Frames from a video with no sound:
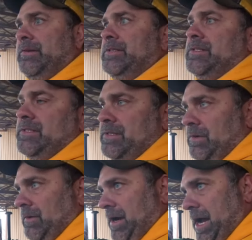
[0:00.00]
so this is you
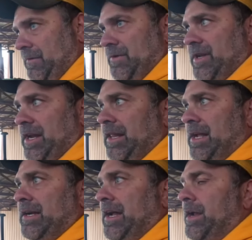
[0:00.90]
know after ten
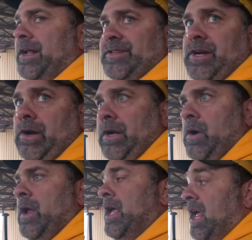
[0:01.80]
o'clock at night. It's dark
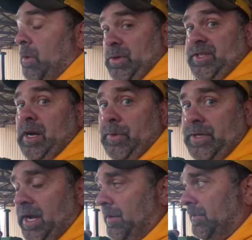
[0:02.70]
out. It was
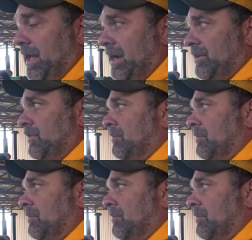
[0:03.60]
summertime that I do